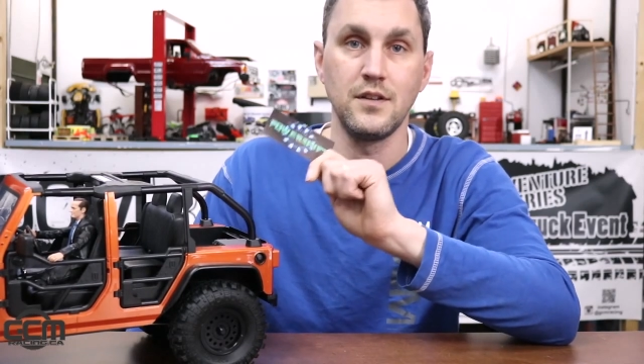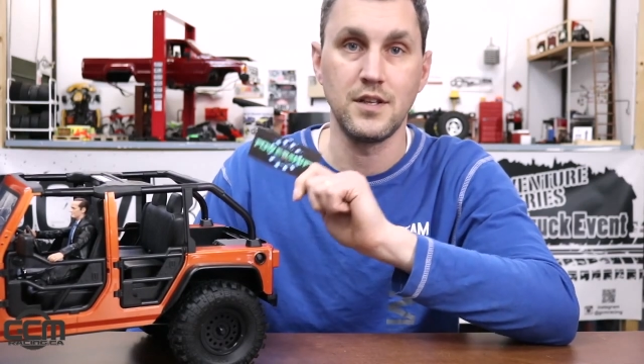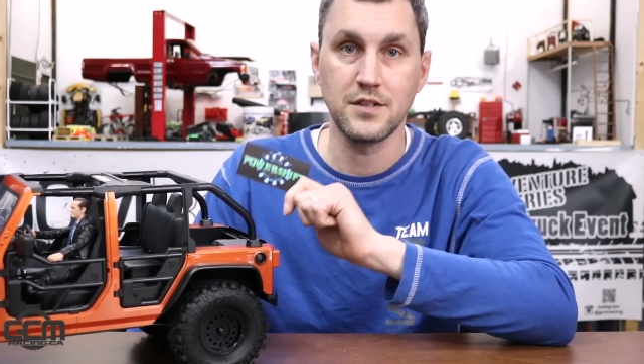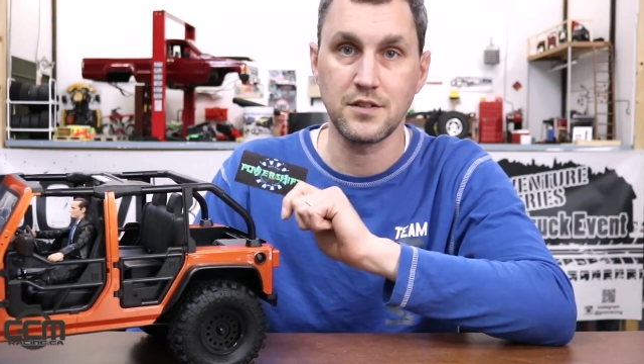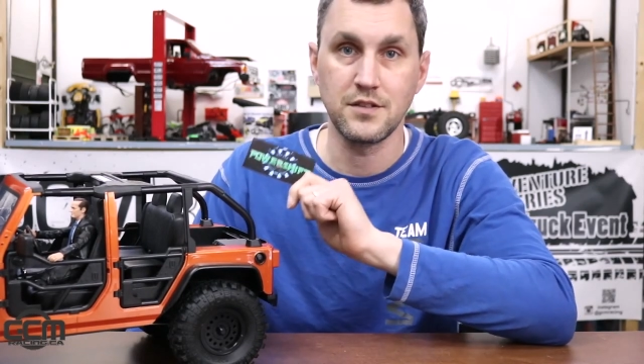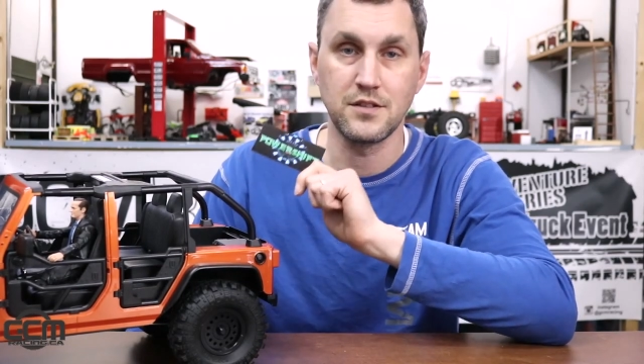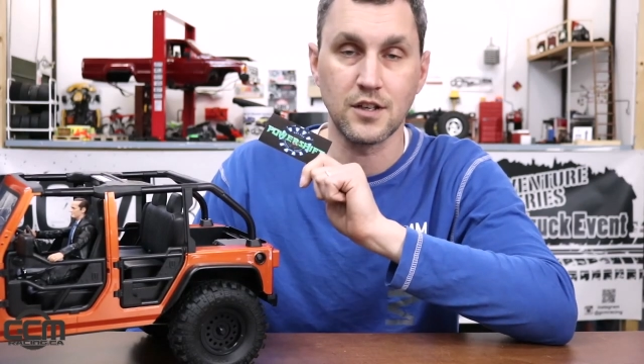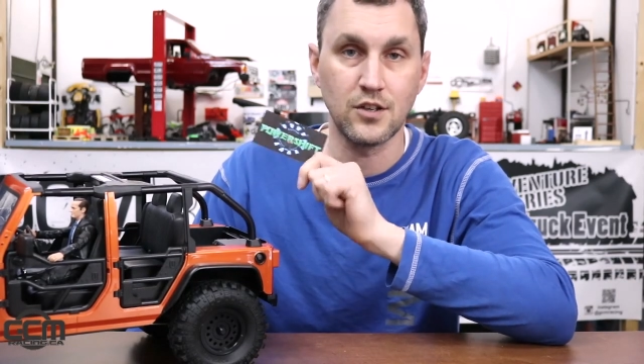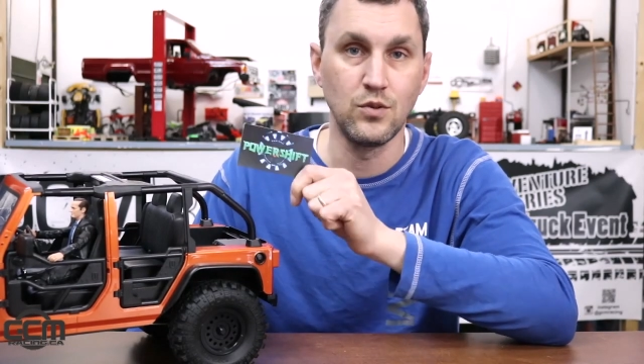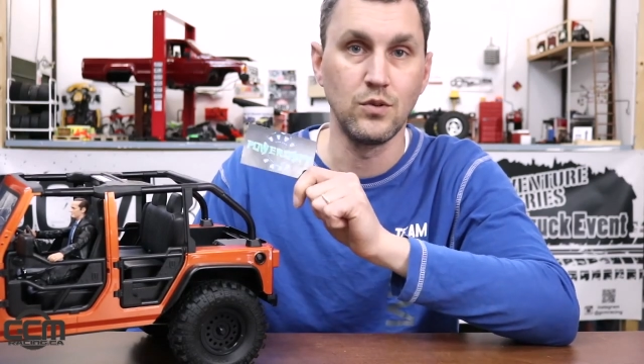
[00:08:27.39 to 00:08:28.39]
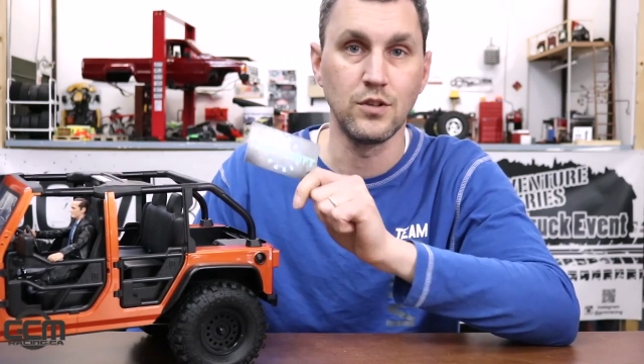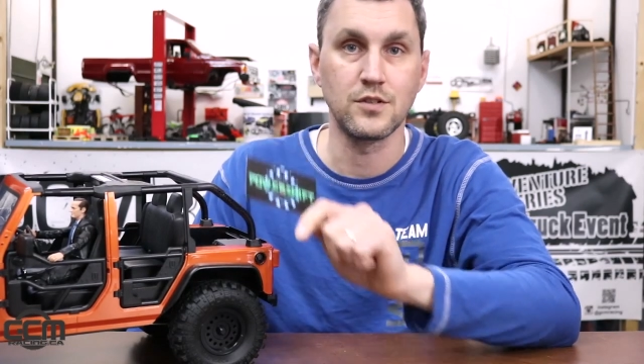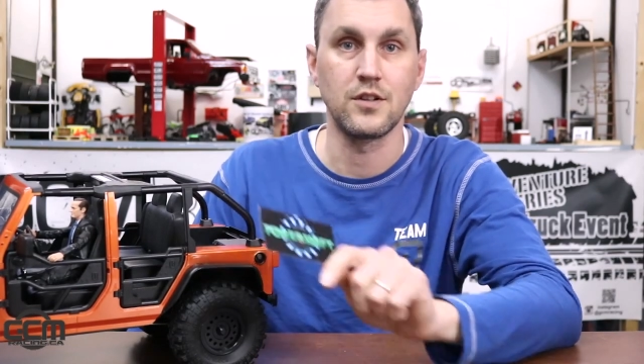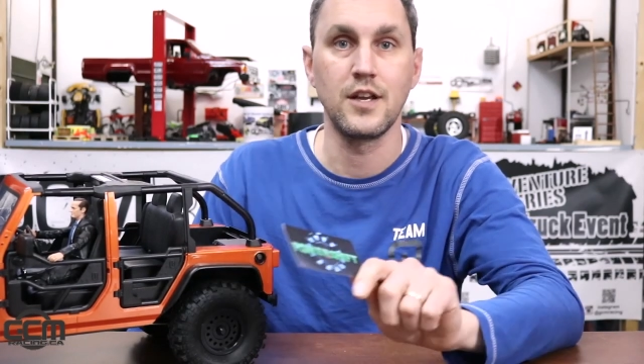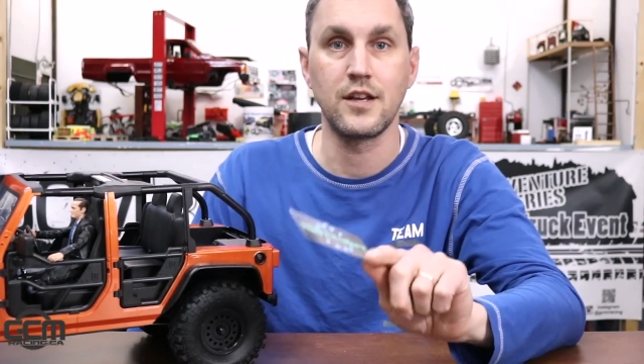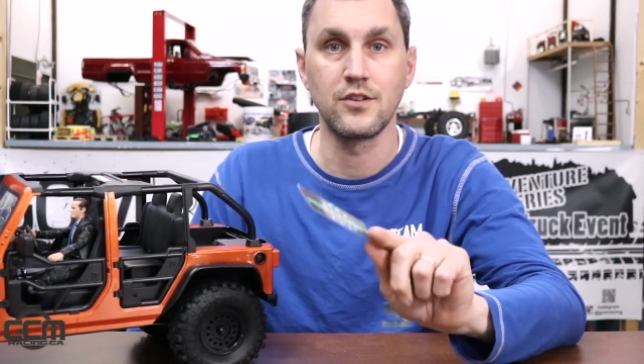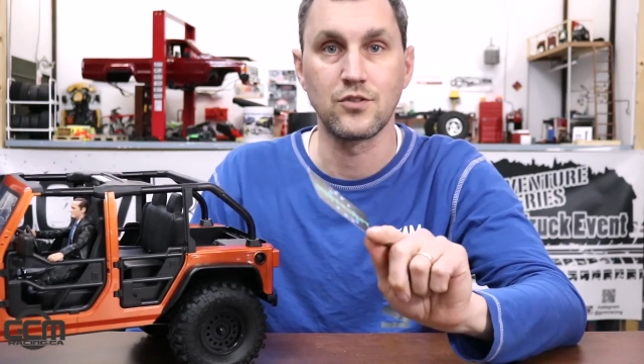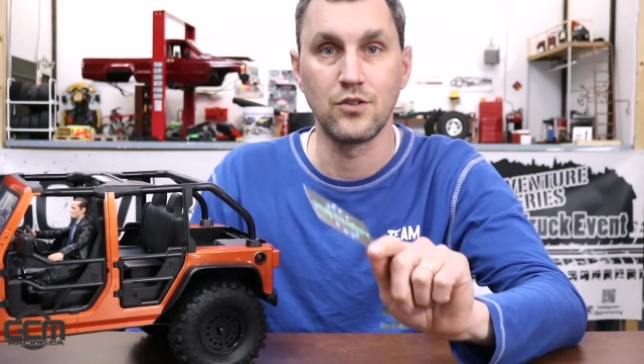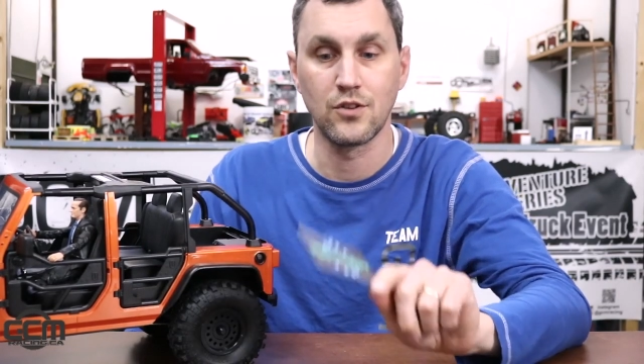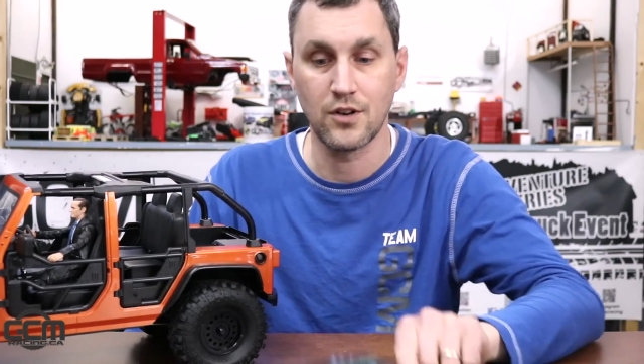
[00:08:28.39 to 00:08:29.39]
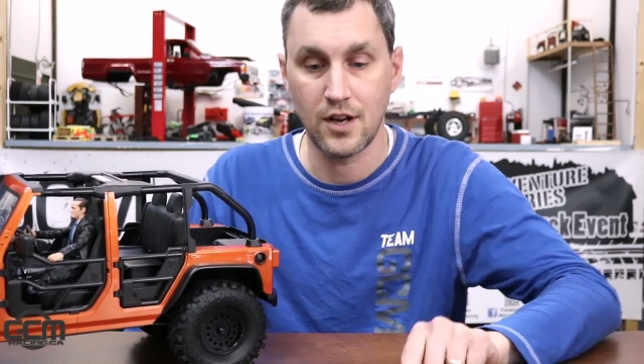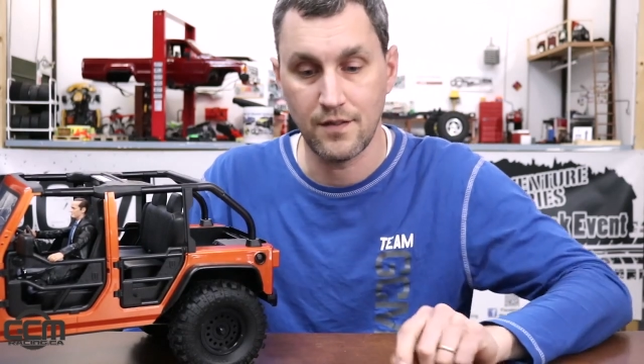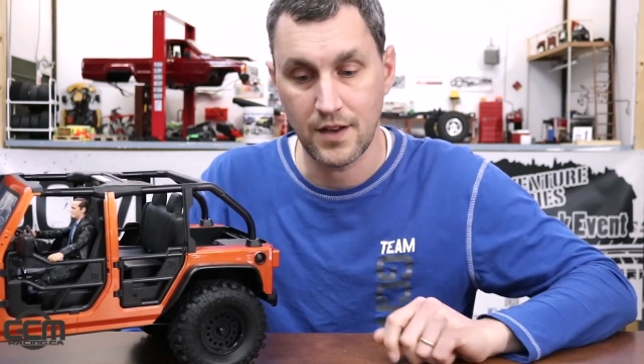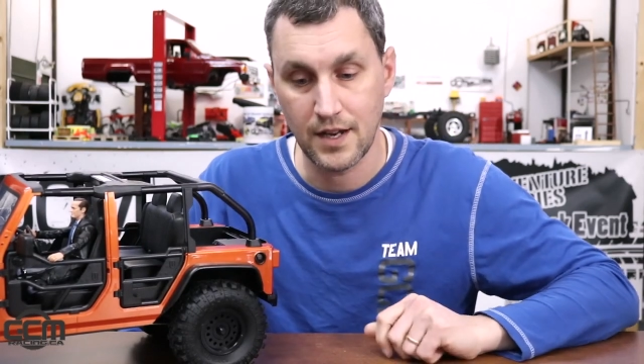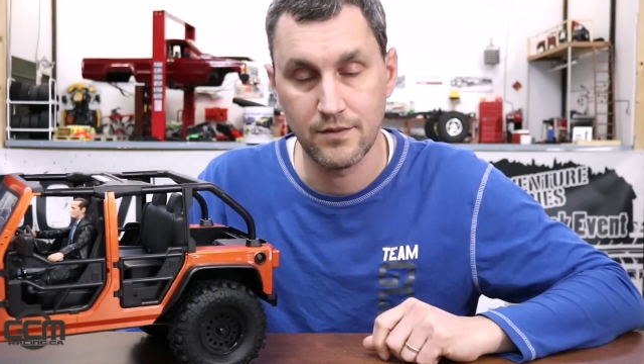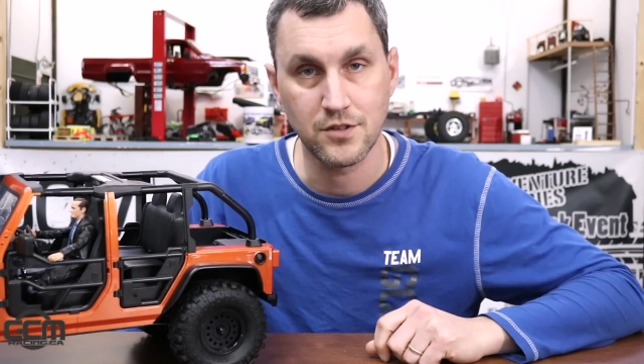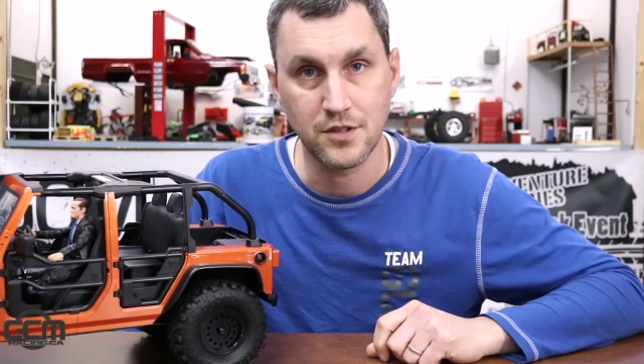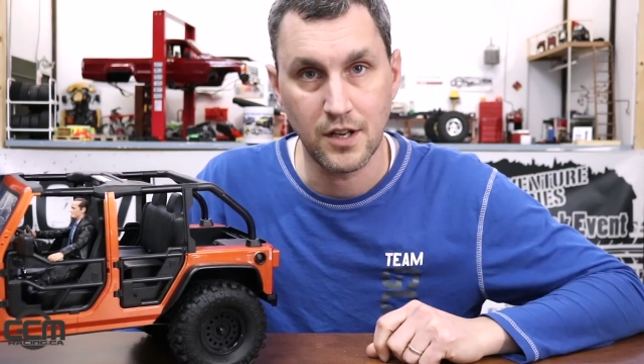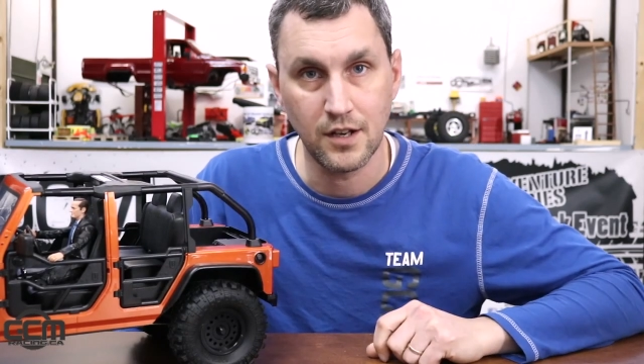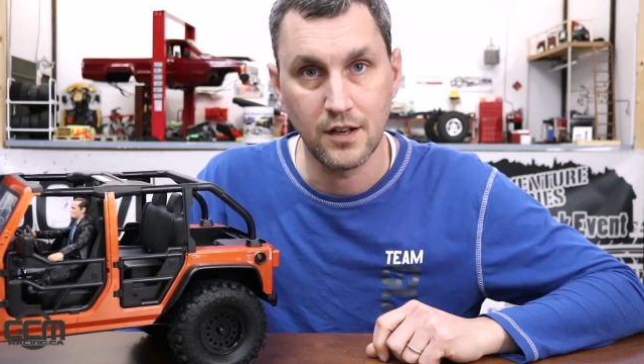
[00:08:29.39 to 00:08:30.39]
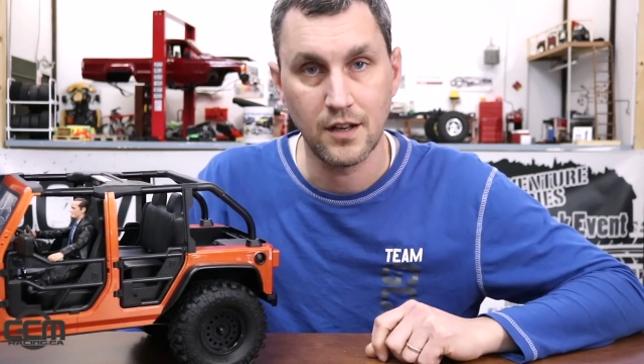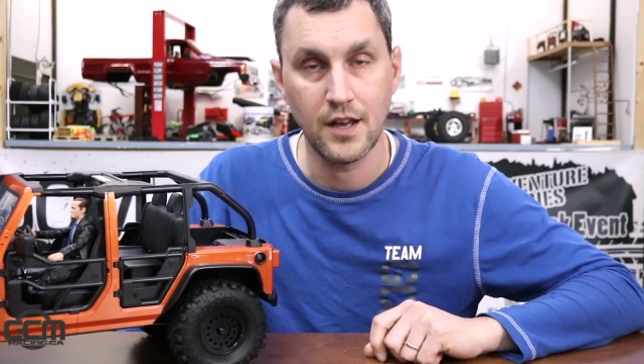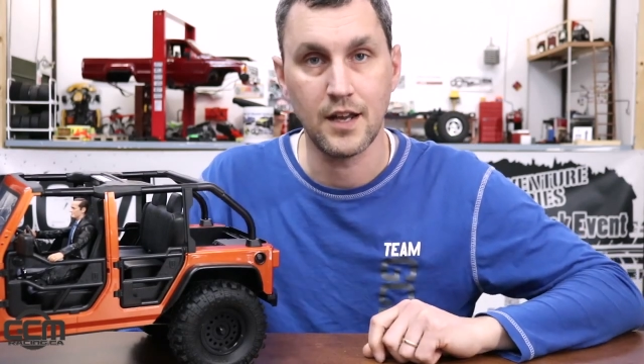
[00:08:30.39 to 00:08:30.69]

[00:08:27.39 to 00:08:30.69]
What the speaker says: This is the coolest light controller I've ever seen.